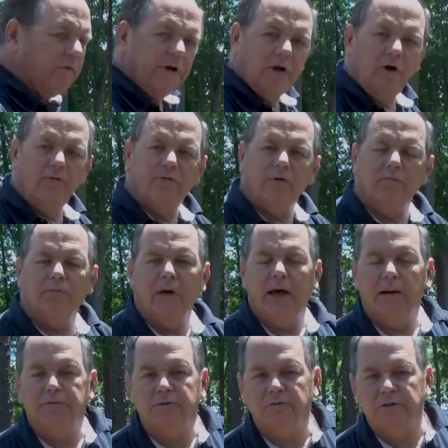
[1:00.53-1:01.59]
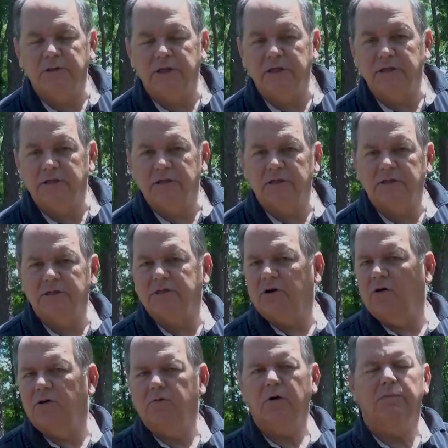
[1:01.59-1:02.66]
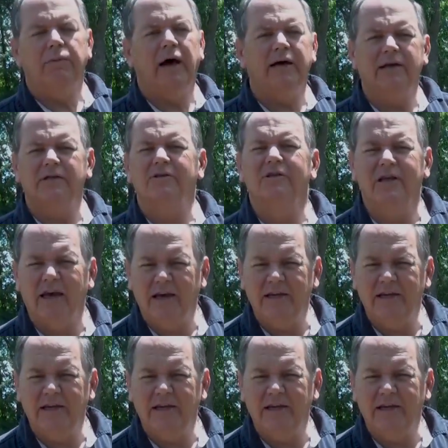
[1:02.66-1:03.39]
we know from maps, was in existence all the way back into the